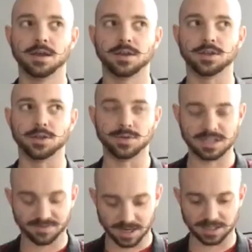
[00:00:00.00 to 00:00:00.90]
You need
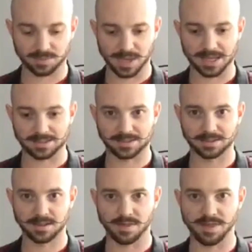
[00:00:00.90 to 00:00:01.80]
to find a
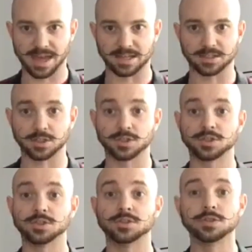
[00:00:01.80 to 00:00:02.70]
space that is
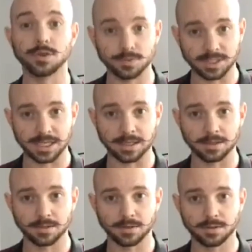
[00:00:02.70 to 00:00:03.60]
solely
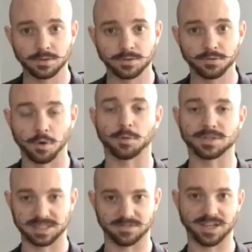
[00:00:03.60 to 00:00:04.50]
for
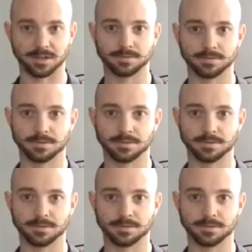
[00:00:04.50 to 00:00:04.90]
receiving.